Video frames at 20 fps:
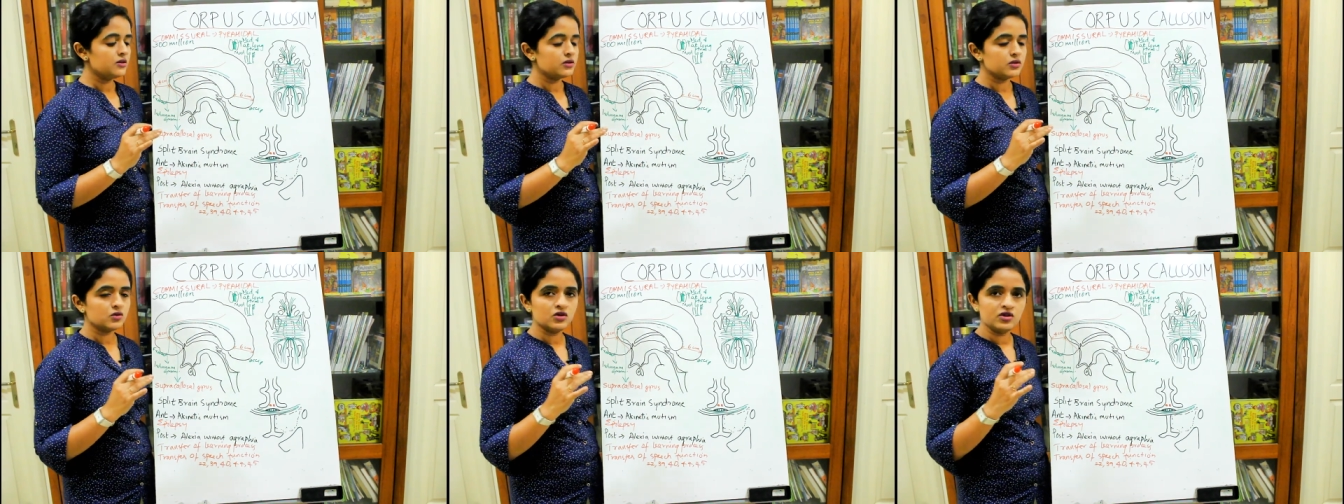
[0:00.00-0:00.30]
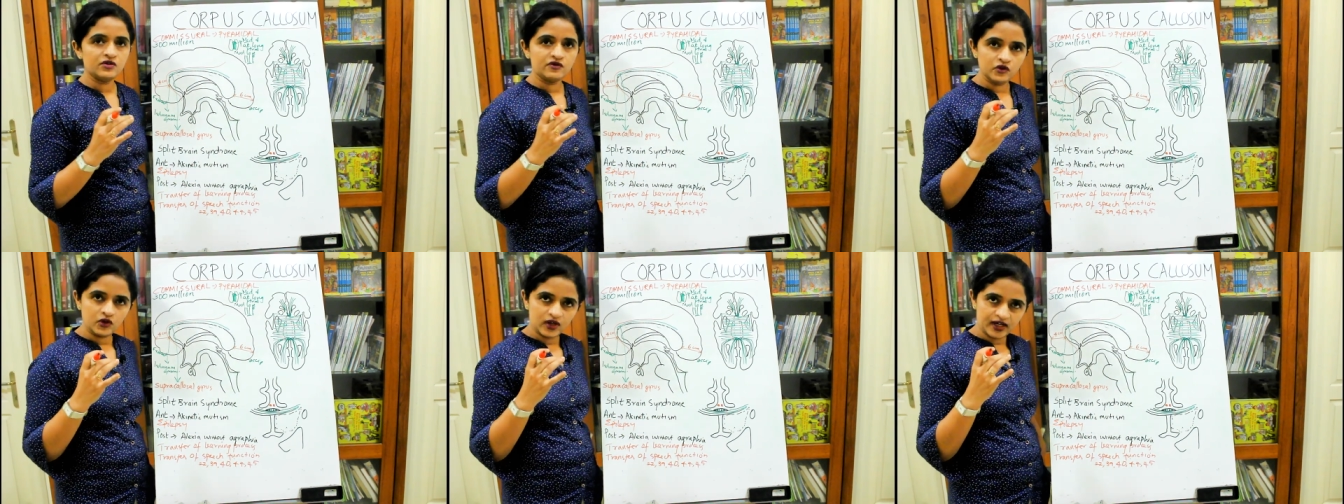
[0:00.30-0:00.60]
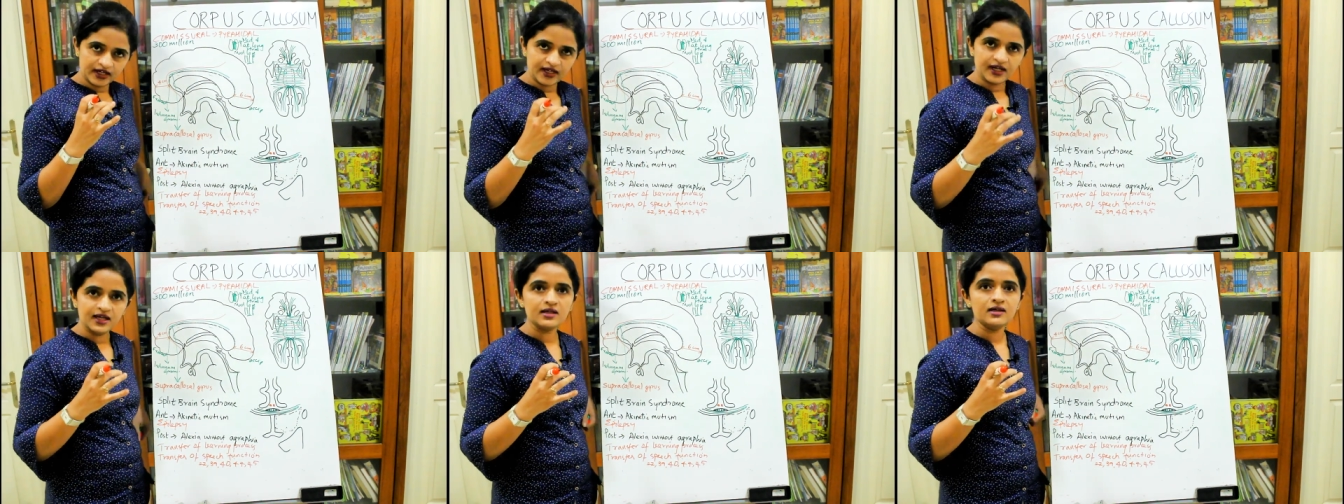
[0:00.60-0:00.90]
So if you
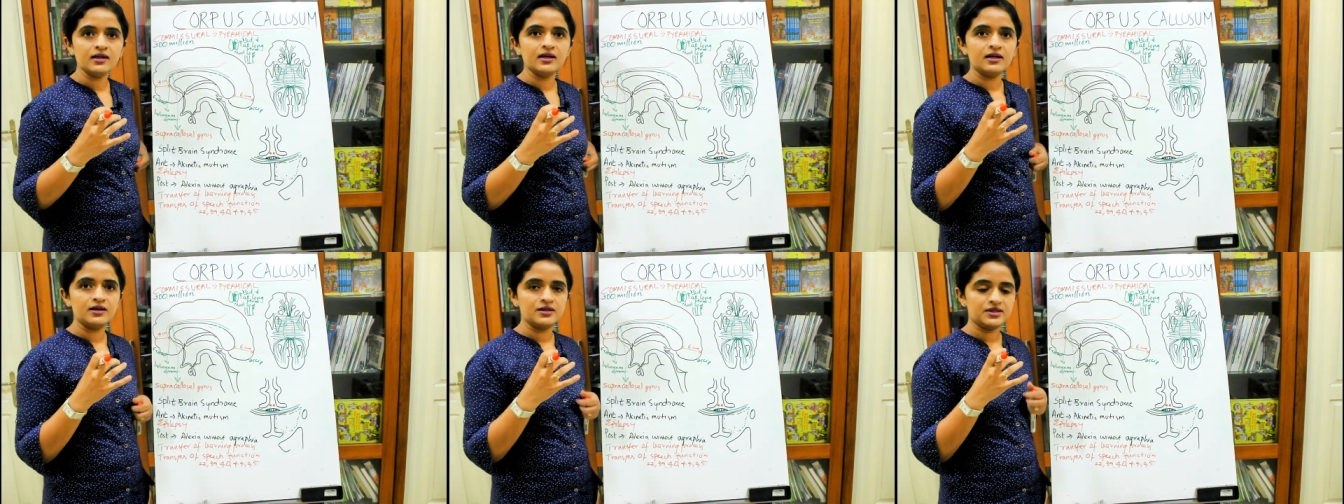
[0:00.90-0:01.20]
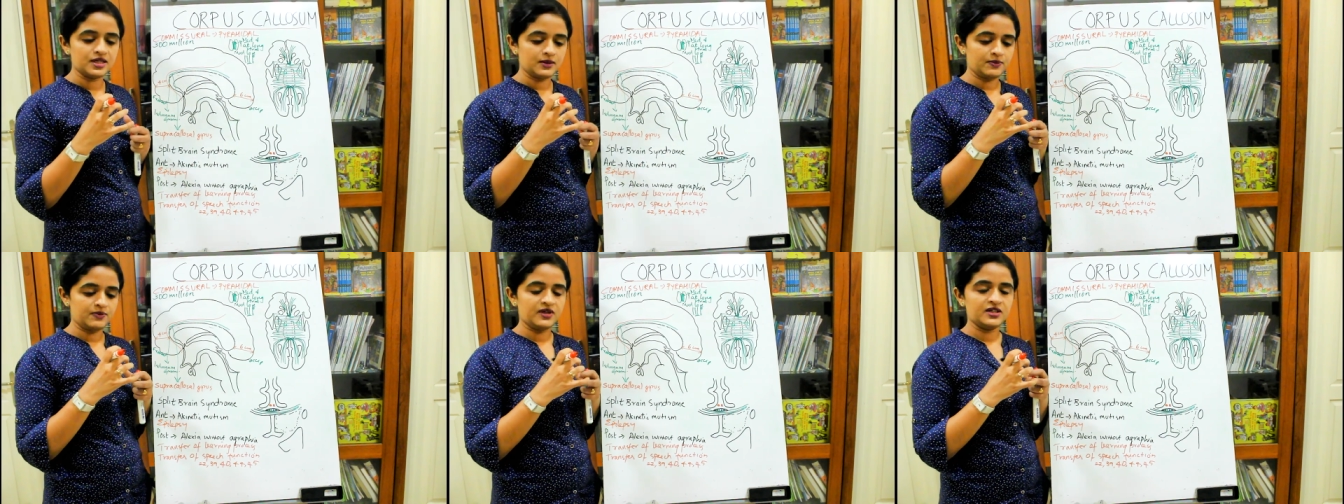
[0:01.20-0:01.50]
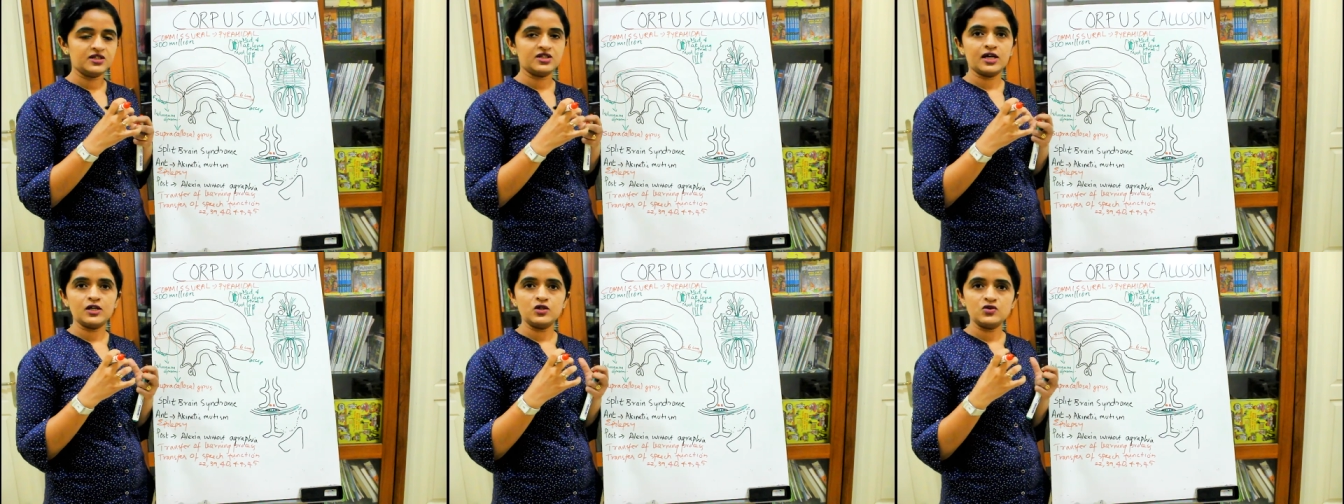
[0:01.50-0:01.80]
again uh,
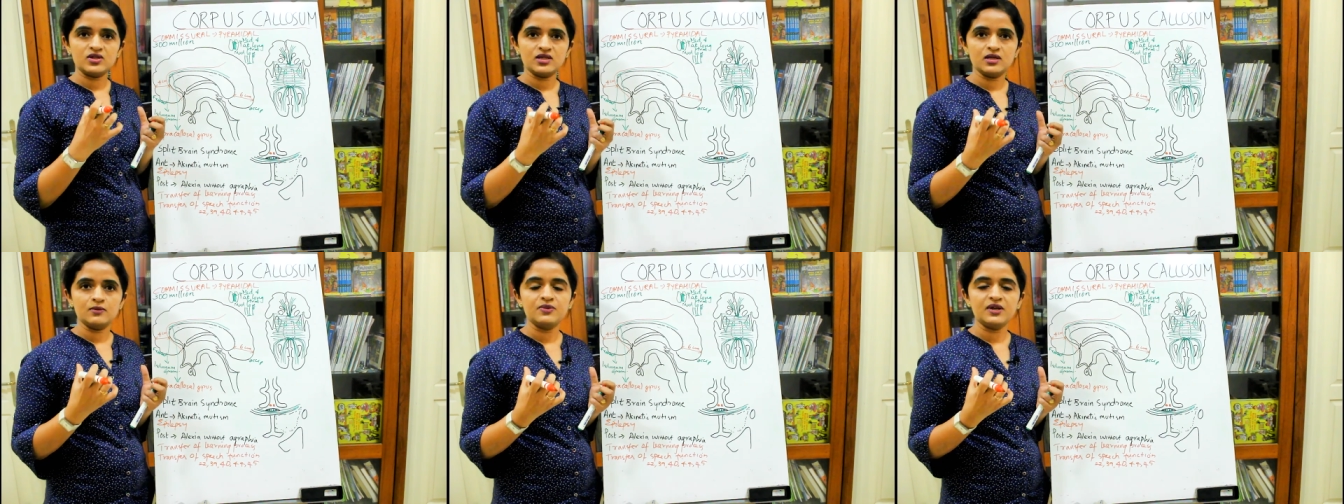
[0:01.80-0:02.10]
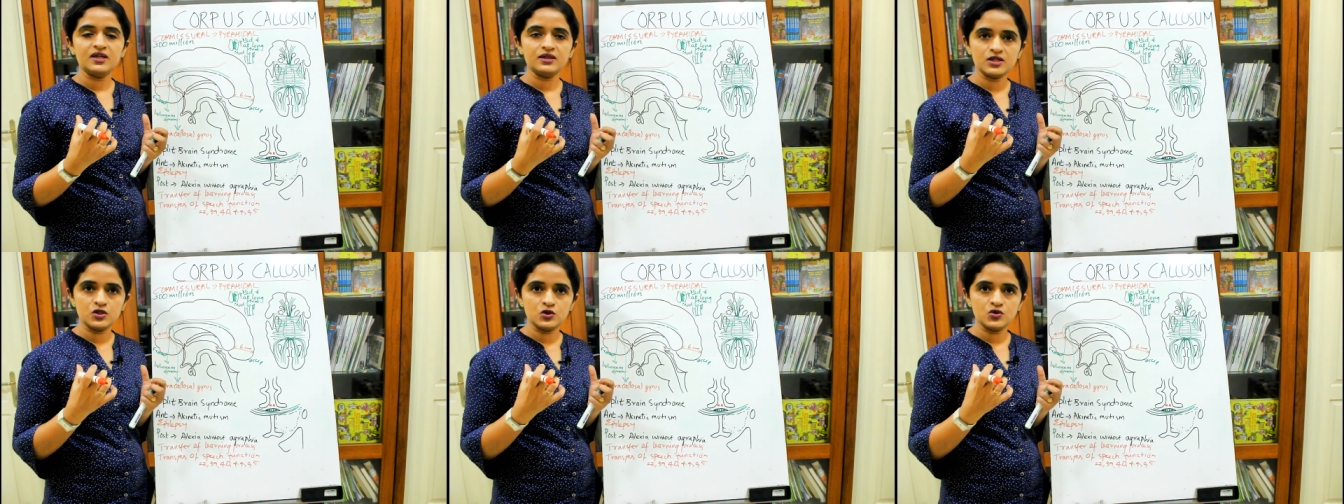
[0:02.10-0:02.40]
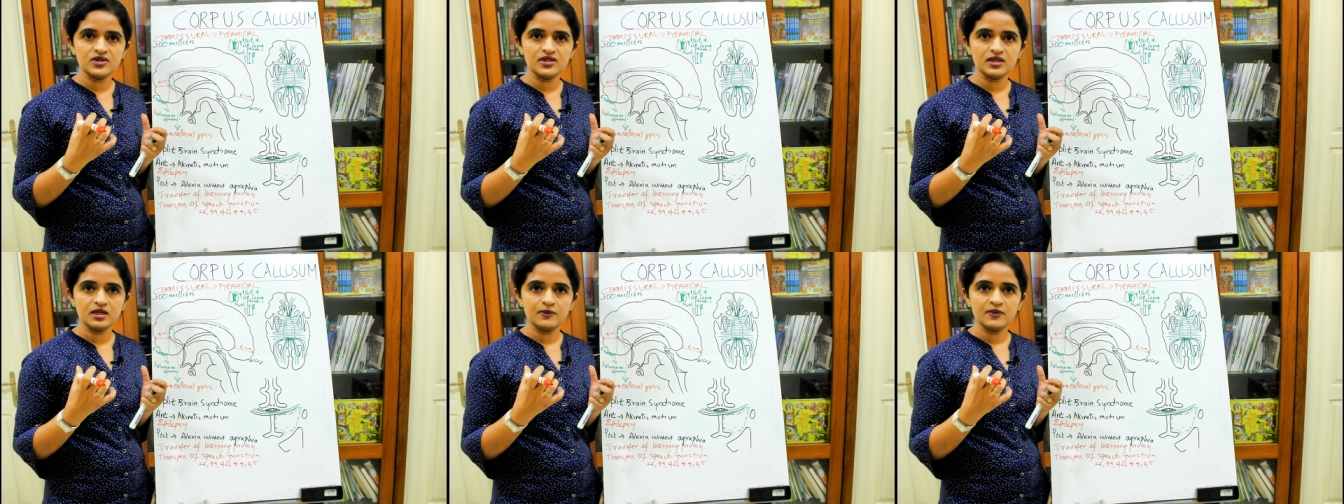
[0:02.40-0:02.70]
try to separate the
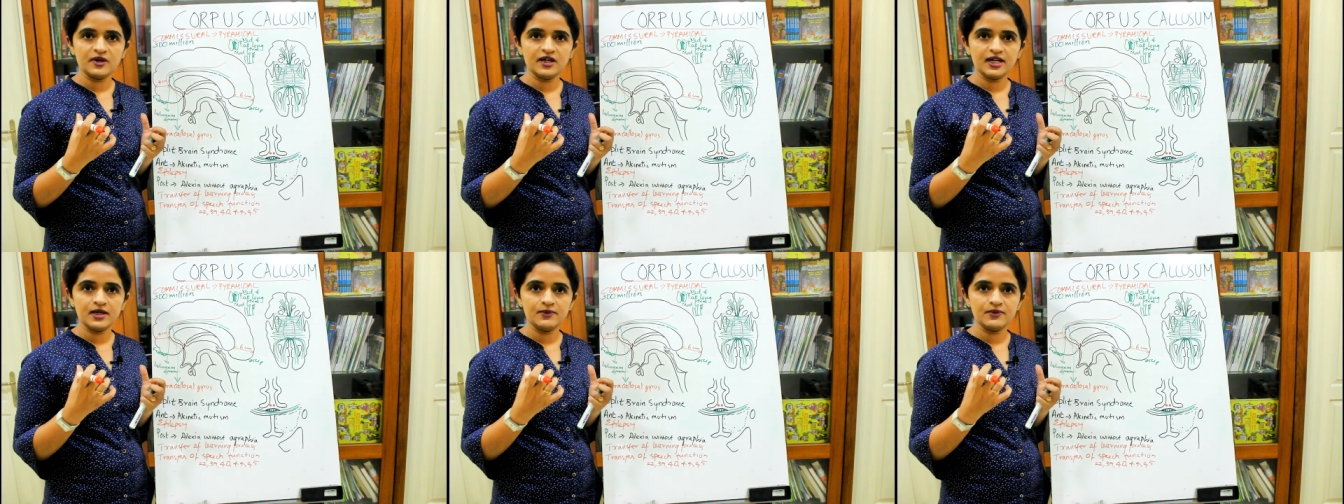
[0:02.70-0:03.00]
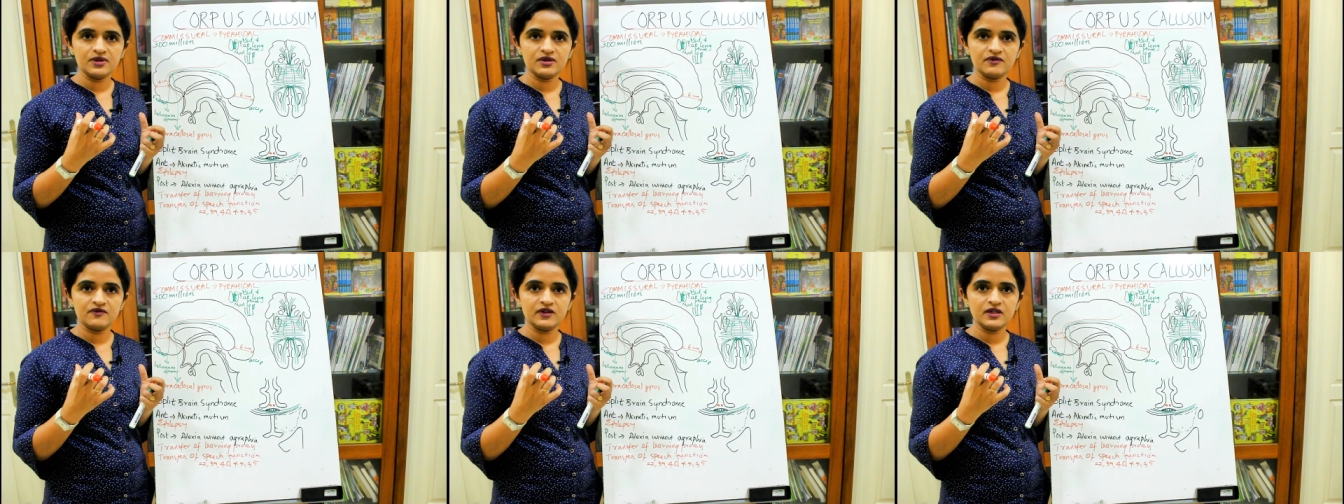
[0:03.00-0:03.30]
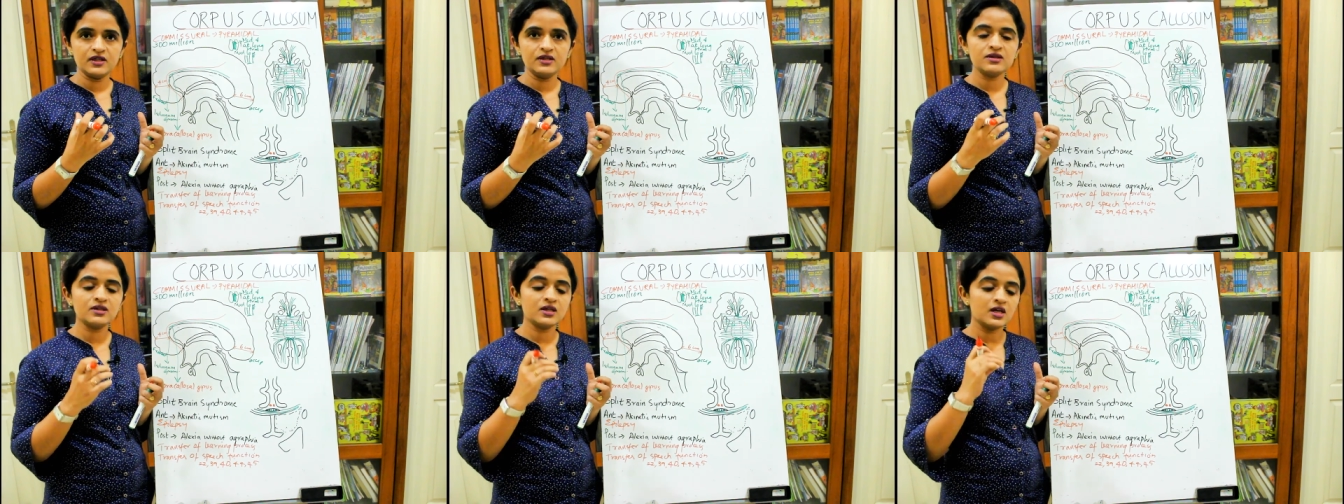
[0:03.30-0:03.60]
two cerebral
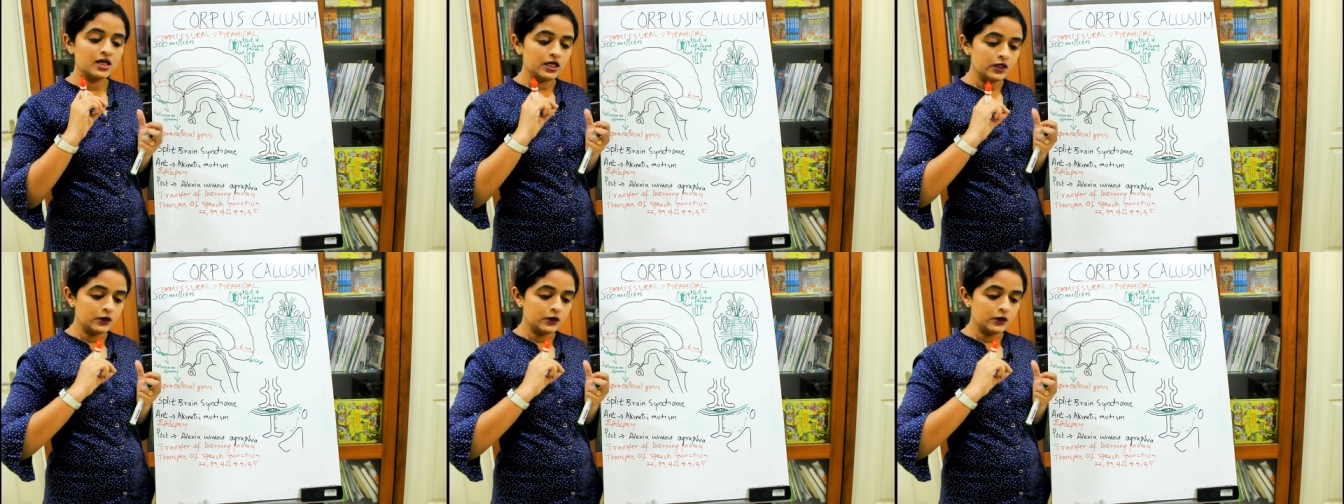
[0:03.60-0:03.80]
hemispheres,